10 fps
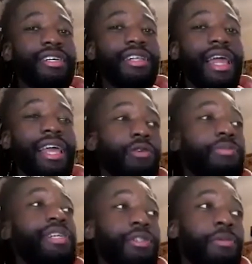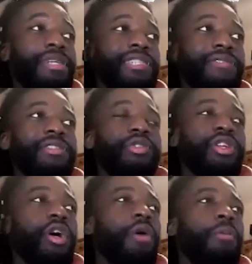Like Illbliss, almost as if he's
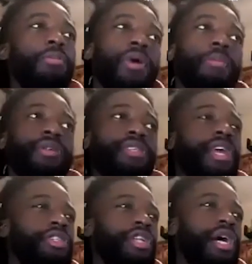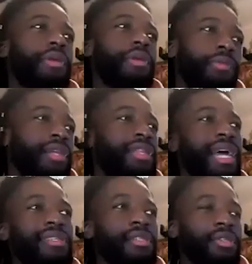doing it on purpose. Like, do you know what I mean? But
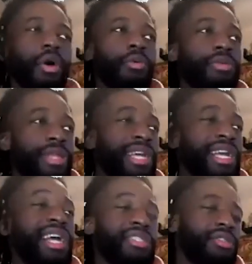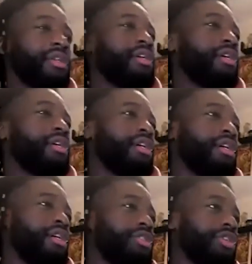that's his own thing, and he's,
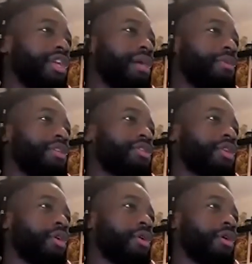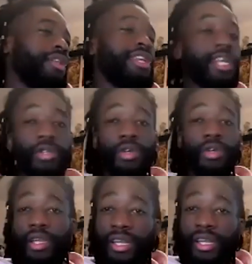do you know what I mean? So, very true.
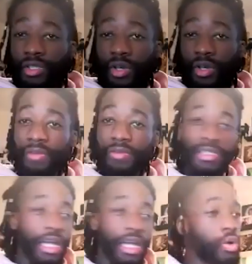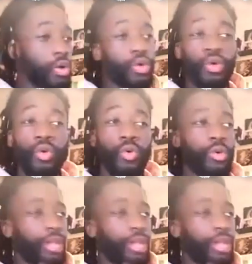Yeah. Give us that whole cool